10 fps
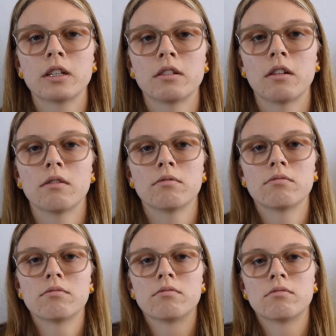So
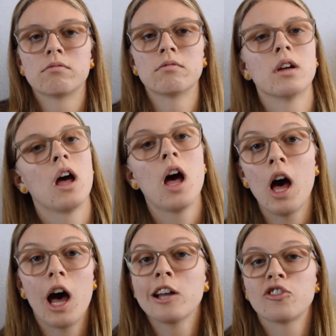
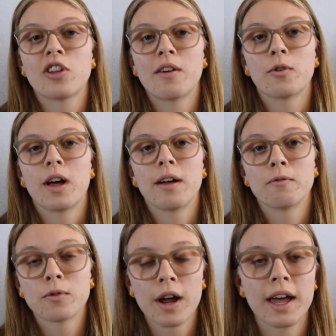I just have what
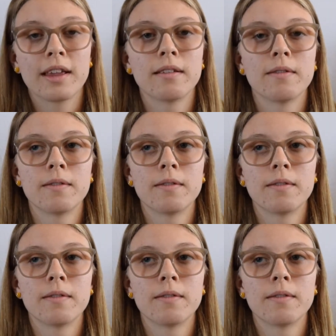I've read,